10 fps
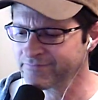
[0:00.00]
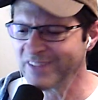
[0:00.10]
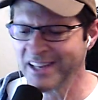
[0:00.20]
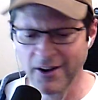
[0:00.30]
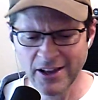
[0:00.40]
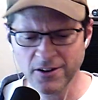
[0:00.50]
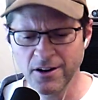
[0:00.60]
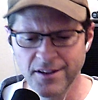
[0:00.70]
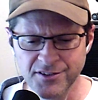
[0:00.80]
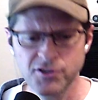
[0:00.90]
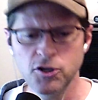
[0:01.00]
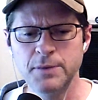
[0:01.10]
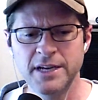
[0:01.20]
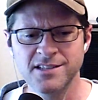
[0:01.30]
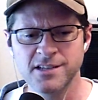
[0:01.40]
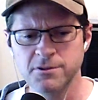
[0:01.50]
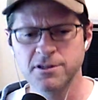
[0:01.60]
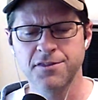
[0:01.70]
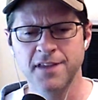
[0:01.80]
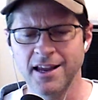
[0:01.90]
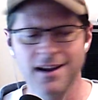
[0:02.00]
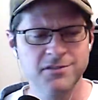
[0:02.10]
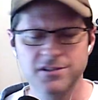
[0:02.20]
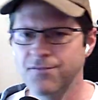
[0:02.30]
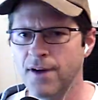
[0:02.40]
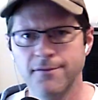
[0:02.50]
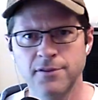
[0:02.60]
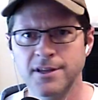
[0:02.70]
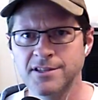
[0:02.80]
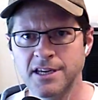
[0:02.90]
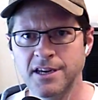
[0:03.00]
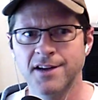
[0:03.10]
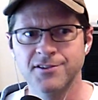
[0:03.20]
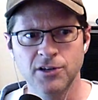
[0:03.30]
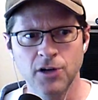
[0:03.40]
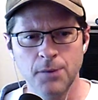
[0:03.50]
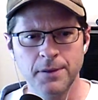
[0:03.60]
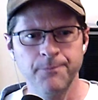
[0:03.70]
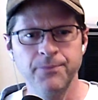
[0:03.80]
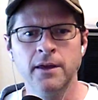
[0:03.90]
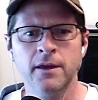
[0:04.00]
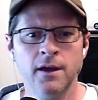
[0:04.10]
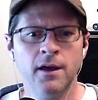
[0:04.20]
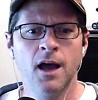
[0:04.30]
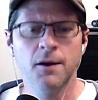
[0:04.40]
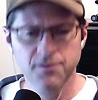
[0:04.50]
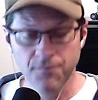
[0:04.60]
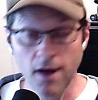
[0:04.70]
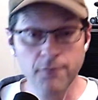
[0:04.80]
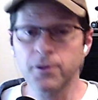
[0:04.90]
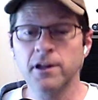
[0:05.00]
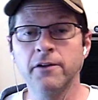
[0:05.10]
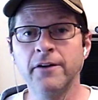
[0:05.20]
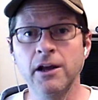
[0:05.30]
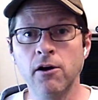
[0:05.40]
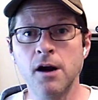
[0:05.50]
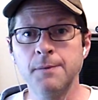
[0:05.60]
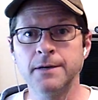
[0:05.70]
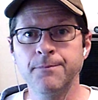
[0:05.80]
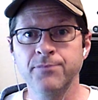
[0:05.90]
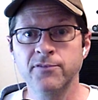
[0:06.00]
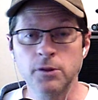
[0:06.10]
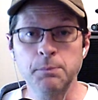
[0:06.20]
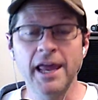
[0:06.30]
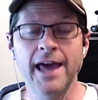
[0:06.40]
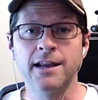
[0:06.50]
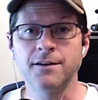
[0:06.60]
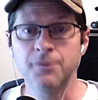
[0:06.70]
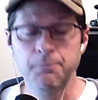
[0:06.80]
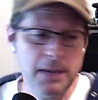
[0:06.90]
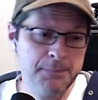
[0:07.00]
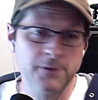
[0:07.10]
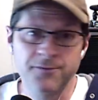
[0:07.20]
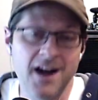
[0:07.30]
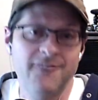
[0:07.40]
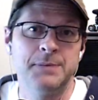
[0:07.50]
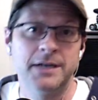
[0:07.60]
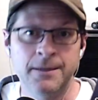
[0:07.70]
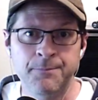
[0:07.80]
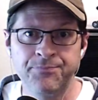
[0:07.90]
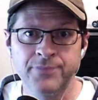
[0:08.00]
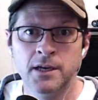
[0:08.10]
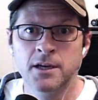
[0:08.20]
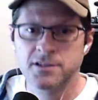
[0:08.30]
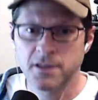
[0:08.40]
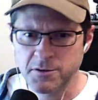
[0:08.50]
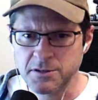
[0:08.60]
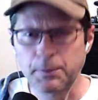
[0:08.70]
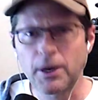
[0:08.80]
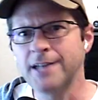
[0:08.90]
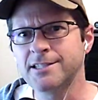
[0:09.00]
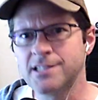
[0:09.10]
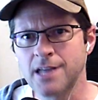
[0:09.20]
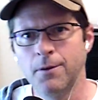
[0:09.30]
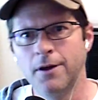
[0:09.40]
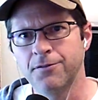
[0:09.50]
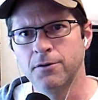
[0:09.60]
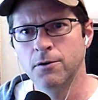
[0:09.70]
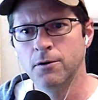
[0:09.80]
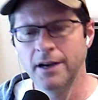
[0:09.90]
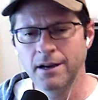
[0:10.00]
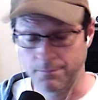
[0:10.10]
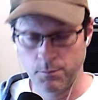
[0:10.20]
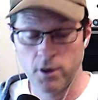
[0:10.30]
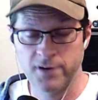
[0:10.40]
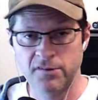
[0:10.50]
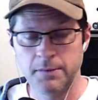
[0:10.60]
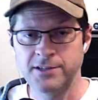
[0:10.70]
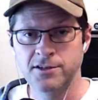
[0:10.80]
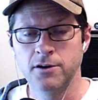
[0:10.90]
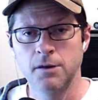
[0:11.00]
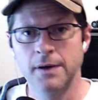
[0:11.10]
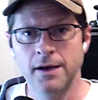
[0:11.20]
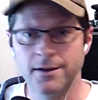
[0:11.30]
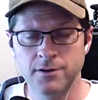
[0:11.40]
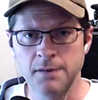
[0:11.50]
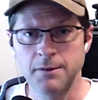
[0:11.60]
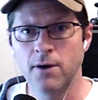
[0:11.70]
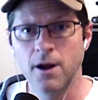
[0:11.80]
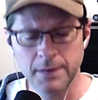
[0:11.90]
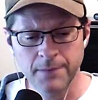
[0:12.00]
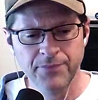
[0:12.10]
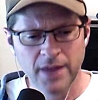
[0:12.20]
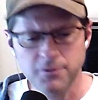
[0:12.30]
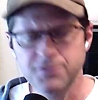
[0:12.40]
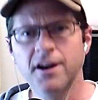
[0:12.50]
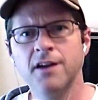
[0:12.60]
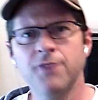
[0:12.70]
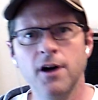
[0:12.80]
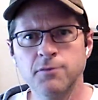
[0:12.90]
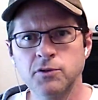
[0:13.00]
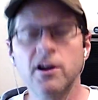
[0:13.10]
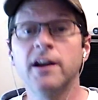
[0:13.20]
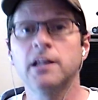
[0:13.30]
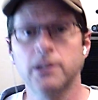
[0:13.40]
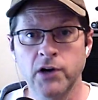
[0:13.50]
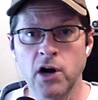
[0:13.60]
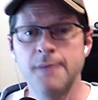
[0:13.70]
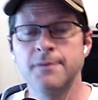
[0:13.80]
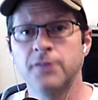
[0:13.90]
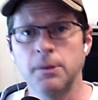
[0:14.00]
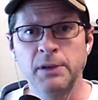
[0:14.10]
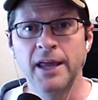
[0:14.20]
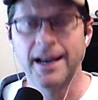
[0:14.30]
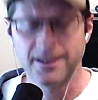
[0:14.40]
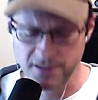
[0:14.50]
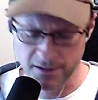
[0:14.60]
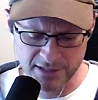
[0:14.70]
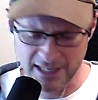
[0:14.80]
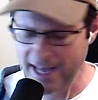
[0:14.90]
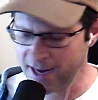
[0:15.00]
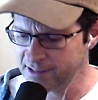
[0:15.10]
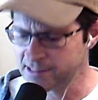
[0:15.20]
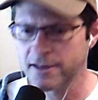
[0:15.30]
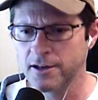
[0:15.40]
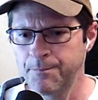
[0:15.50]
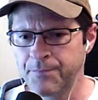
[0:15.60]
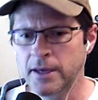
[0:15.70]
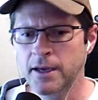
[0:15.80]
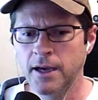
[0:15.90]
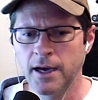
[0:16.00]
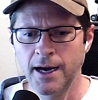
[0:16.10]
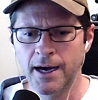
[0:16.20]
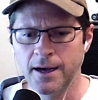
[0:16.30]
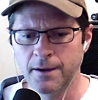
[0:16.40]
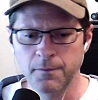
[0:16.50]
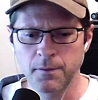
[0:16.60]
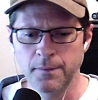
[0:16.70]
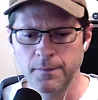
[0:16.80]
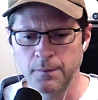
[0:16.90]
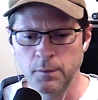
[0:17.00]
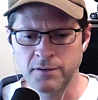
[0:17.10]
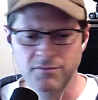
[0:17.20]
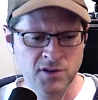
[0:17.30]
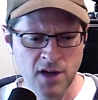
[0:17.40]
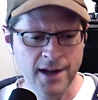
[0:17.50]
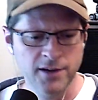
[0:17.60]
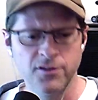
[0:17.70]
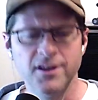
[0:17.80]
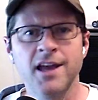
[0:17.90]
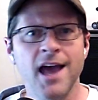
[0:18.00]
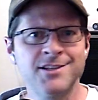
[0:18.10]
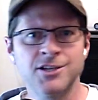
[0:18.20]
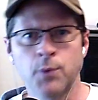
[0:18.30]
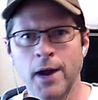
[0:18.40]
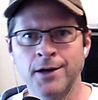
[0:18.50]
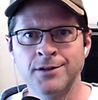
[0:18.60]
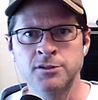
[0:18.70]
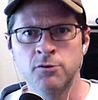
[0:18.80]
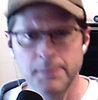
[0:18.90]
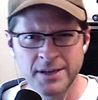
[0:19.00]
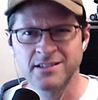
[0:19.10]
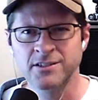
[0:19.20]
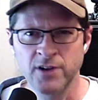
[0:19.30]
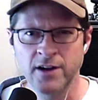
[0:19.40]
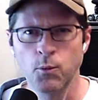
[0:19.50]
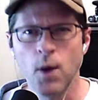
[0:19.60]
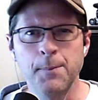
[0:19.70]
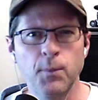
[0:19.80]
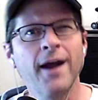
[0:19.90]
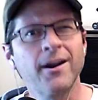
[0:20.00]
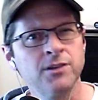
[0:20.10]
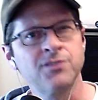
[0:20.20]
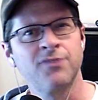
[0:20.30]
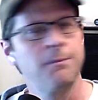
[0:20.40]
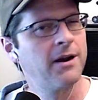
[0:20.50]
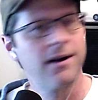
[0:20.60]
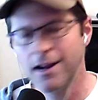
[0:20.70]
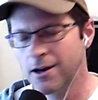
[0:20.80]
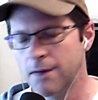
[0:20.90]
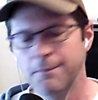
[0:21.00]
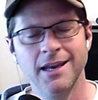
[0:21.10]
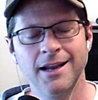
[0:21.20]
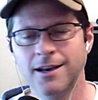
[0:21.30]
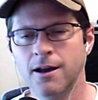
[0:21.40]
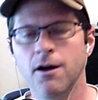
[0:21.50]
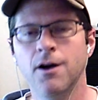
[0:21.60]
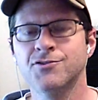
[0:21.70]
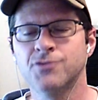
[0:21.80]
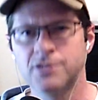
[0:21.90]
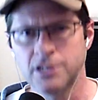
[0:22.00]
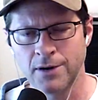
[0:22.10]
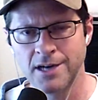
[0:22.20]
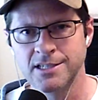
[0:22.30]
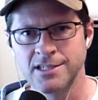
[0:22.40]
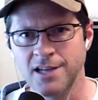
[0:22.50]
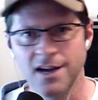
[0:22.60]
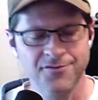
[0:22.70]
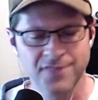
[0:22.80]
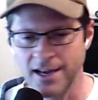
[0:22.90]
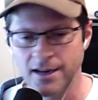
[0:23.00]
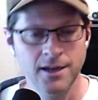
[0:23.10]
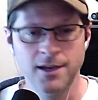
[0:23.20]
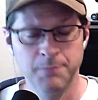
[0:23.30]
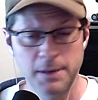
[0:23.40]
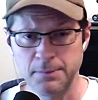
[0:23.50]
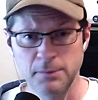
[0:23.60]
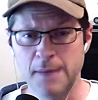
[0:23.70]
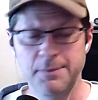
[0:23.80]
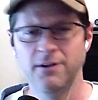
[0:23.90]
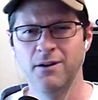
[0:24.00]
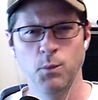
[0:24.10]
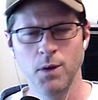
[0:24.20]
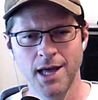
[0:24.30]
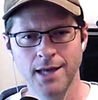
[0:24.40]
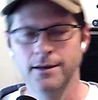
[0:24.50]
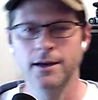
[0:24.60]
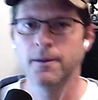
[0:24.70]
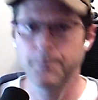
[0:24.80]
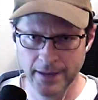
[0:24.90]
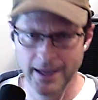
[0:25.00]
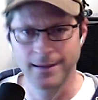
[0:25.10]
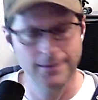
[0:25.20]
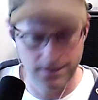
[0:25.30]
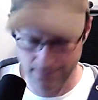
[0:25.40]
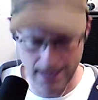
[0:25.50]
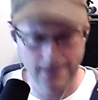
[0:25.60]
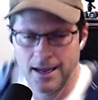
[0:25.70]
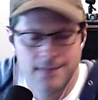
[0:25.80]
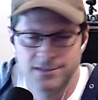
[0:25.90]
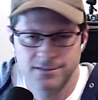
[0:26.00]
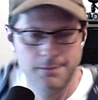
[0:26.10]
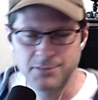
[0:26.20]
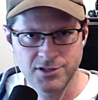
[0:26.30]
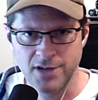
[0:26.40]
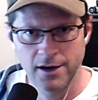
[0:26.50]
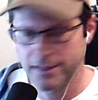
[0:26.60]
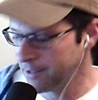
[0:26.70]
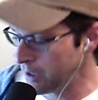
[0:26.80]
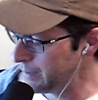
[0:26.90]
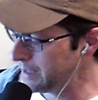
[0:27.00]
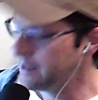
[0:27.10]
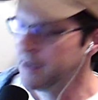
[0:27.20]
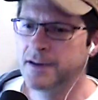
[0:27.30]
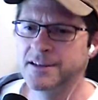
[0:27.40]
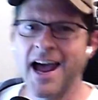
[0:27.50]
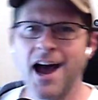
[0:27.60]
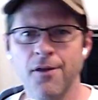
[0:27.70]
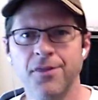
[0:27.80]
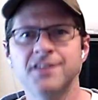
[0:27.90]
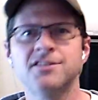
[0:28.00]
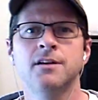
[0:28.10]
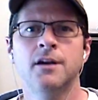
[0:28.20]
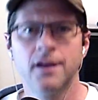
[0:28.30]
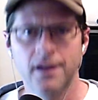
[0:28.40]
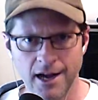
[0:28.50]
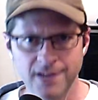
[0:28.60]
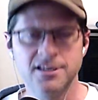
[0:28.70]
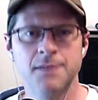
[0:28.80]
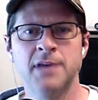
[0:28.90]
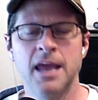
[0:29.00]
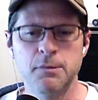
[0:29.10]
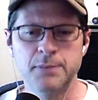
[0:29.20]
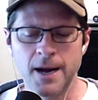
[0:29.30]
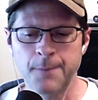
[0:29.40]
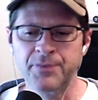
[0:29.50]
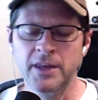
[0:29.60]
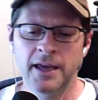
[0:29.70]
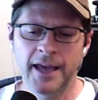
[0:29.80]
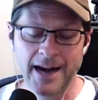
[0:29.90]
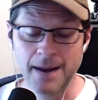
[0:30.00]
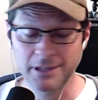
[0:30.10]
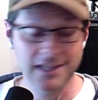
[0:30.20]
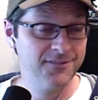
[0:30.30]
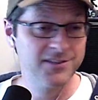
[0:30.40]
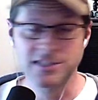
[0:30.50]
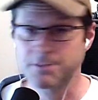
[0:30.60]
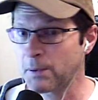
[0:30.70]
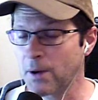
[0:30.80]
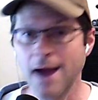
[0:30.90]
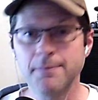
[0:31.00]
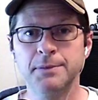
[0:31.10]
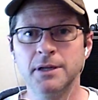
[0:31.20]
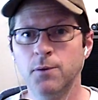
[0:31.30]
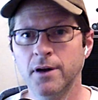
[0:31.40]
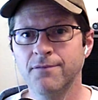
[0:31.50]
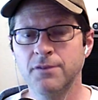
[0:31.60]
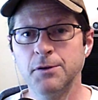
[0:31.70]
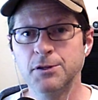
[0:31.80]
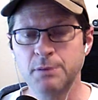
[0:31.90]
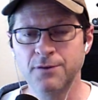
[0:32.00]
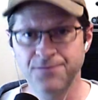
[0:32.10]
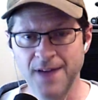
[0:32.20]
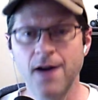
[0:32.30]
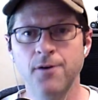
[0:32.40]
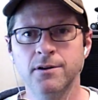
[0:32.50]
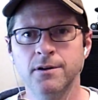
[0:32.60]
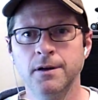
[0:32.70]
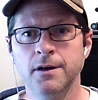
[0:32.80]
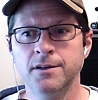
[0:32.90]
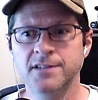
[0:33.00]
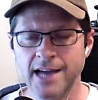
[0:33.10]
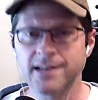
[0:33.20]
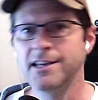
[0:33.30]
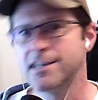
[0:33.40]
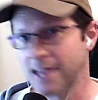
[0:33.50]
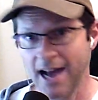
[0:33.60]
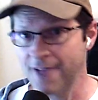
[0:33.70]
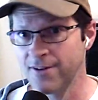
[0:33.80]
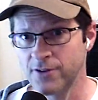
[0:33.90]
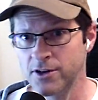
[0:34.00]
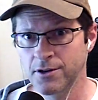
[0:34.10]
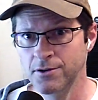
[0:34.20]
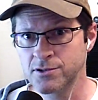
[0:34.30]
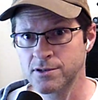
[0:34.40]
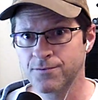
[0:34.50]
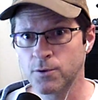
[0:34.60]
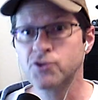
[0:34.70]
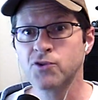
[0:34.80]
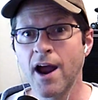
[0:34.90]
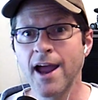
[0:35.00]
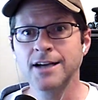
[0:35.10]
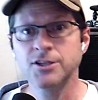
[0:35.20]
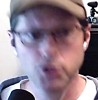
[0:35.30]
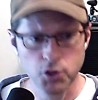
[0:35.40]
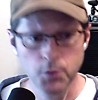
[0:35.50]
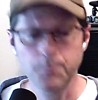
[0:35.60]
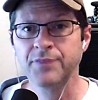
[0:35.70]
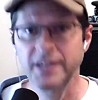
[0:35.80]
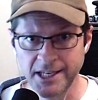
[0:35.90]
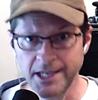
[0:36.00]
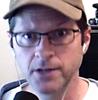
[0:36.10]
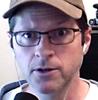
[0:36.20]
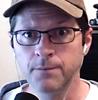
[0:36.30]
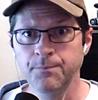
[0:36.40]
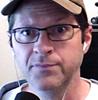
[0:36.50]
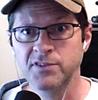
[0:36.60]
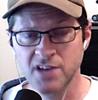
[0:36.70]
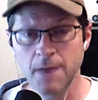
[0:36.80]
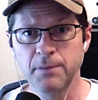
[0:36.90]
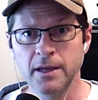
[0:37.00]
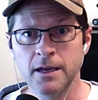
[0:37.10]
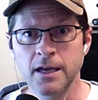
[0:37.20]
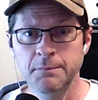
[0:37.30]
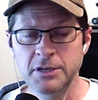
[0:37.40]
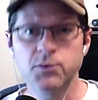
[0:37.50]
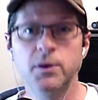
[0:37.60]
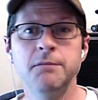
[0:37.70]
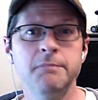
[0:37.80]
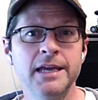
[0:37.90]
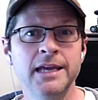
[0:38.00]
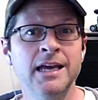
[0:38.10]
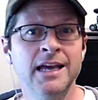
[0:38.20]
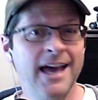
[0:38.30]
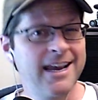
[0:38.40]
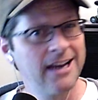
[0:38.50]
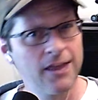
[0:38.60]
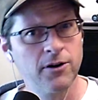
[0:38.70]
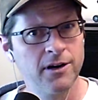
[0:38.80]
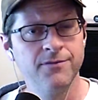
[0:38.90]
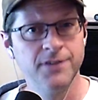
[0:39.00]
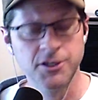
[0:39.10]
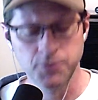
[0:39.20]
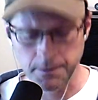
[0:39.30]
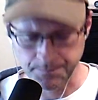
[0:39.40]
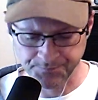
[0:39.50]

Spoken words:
Now, I learned this too because there was a thing, and I was involved in this eons ago, but I was involved with clearing karma for the planet, for people, for everybody. So there was a process I went through, and it worked for me too, don't get me wrong, but I was very involved with trying to clear karma for the planet. So there was a lot of these little, we're talking to the Akashic records, so we're basically trying to wipe records from there. And I know I'm getting into all sorts of crazy stuff that people might be going, what? You know, I'm just sharing a little bit to how this concept came about. And I believe this is probably one of the most profound techniques that I've ever used for trying to heal something between me and another individual.